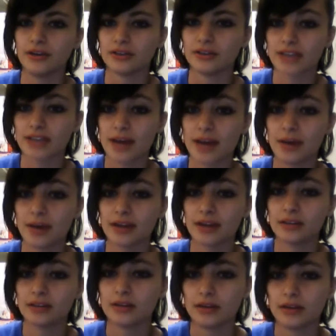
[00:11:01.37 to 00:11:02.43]
you're sad about
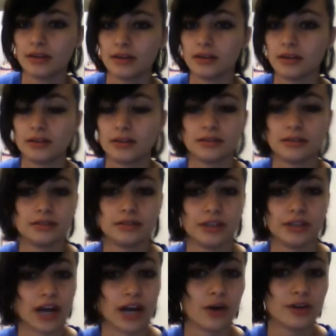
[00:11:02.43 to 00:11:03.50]
it,
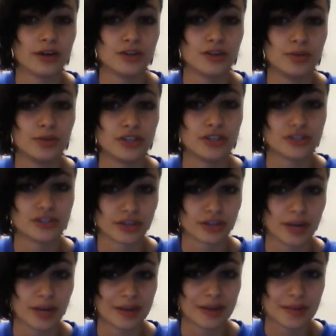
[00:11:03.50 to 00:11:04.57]
you're not going to because you still
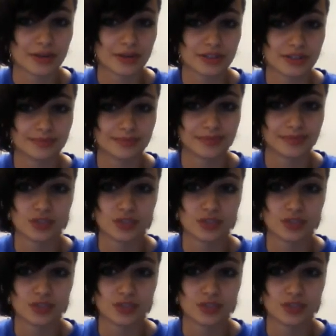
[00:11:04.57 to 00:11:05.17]
care about that person.